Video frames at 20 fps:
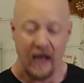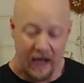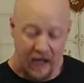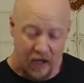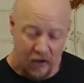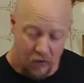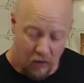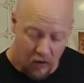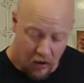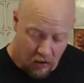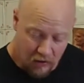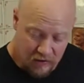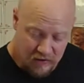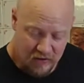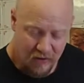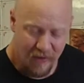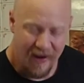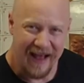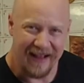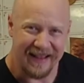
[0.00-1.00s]
You will
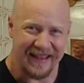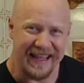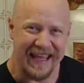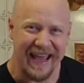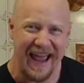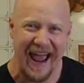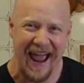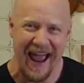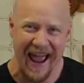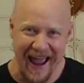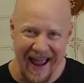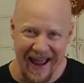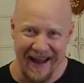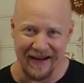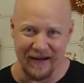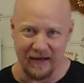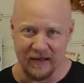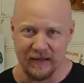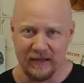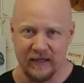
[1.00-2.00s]
also, at the
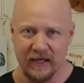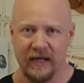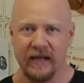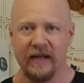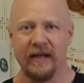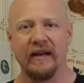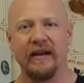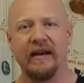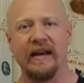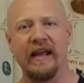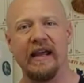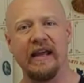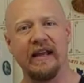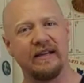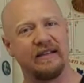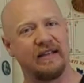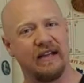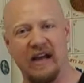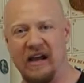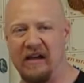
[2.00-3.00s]
end, need
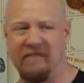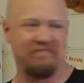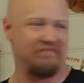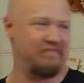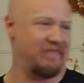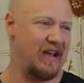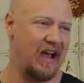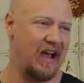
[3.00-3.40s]
a